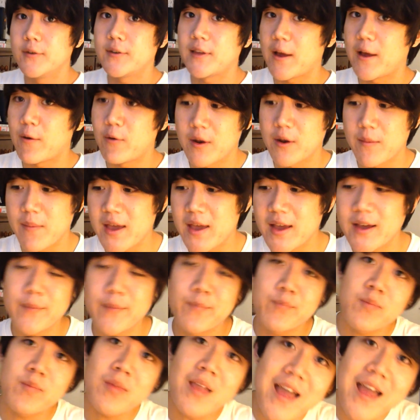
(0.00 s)
that I want to make.
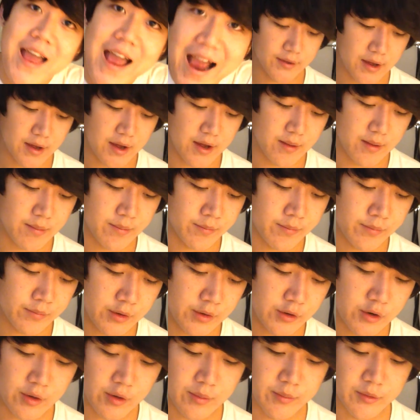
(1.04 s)

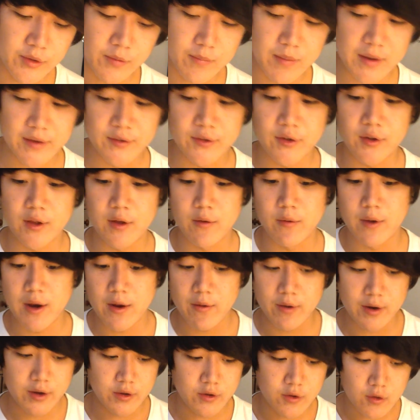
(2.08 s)
In terms of basically what I
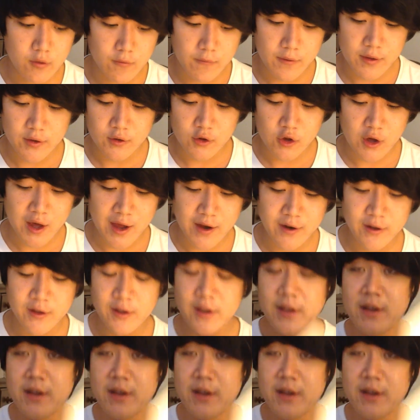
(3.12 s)
want to do for this channel.